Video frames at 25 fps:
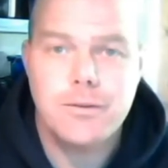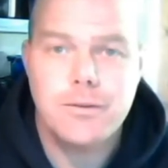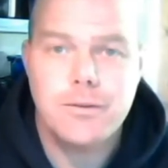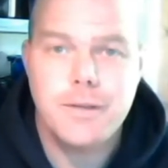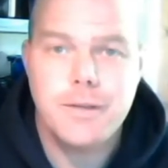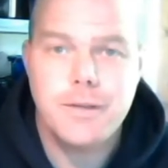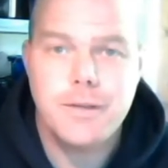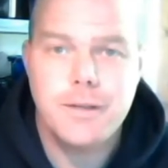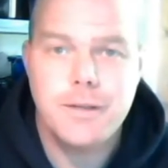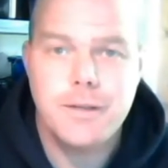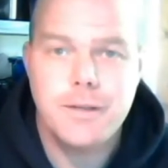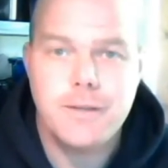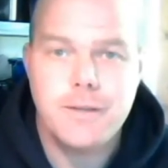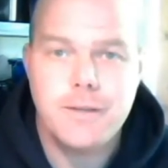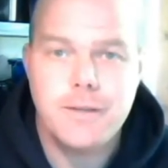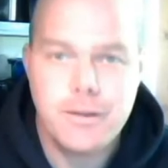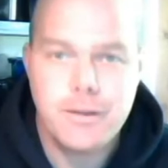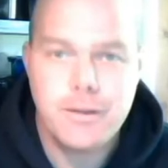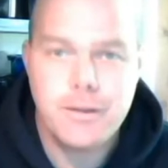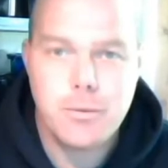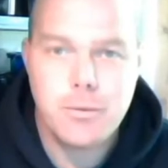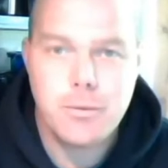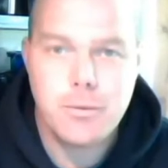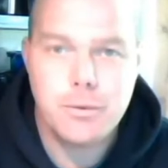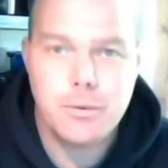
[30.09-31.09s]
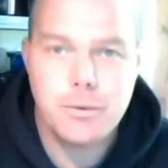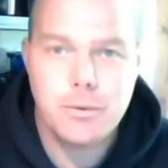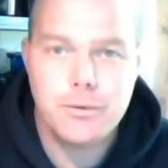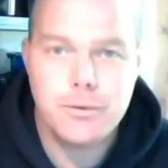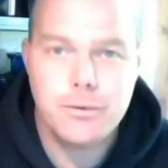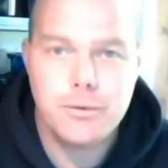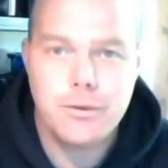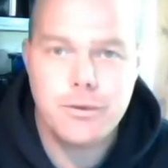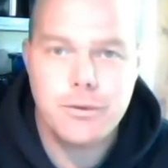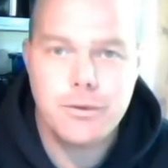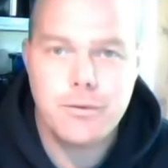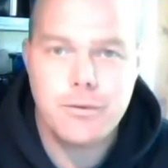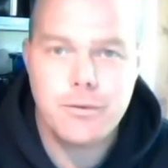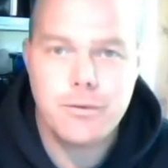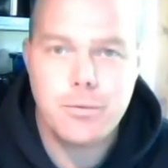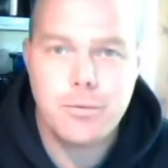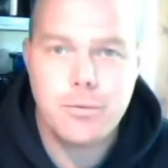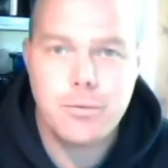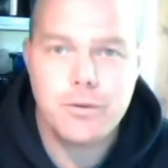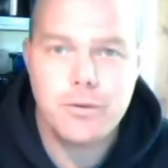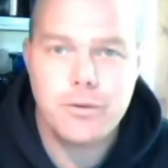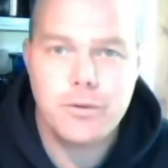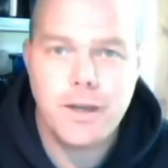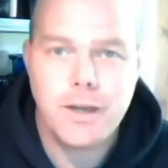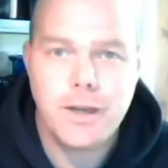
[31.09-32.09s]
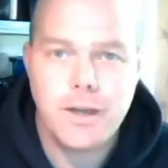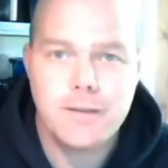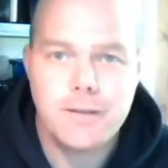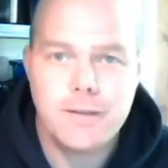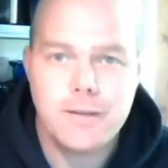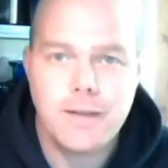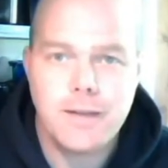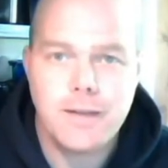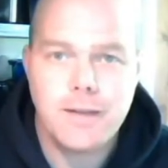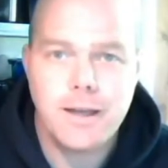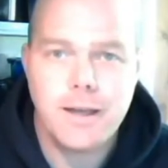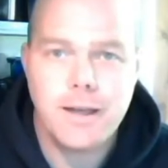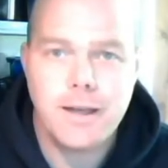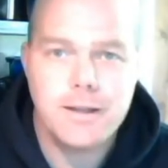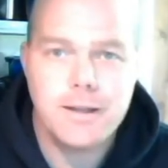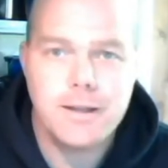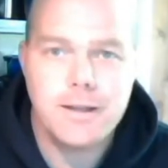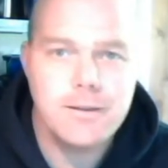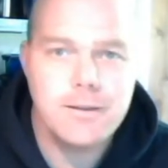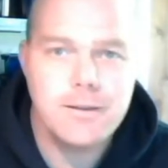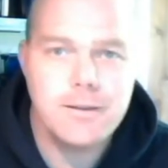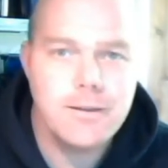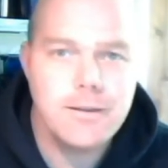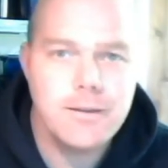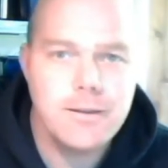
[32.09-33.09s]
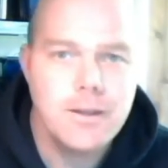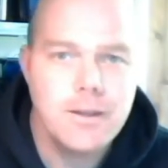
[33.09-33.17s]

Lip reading: the deliverables of the project and